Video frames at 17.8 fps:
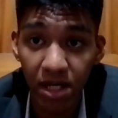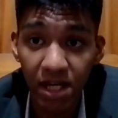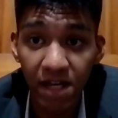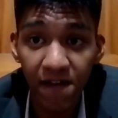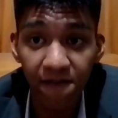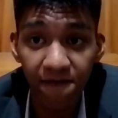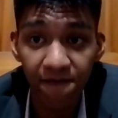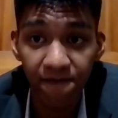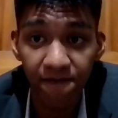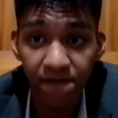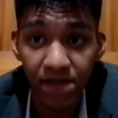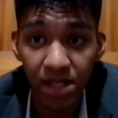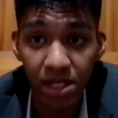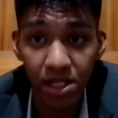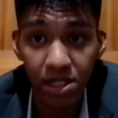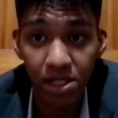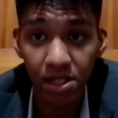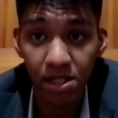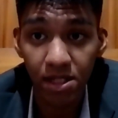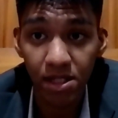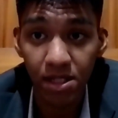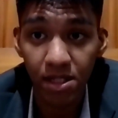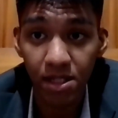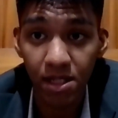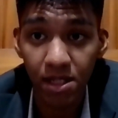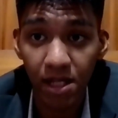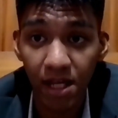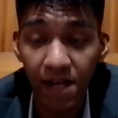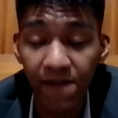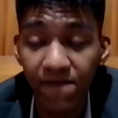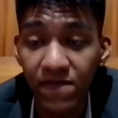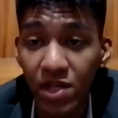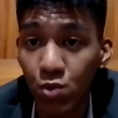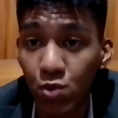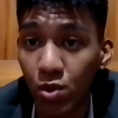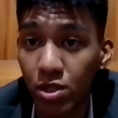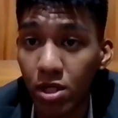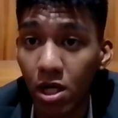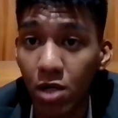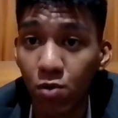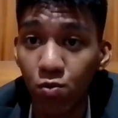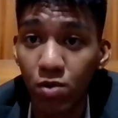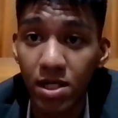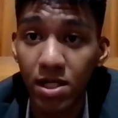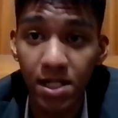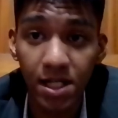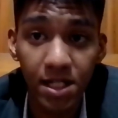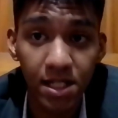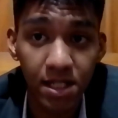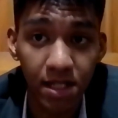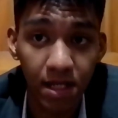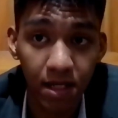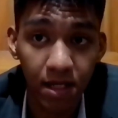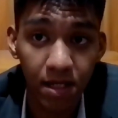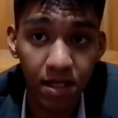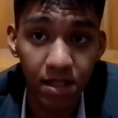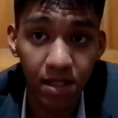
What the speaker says: If this was unrealistic,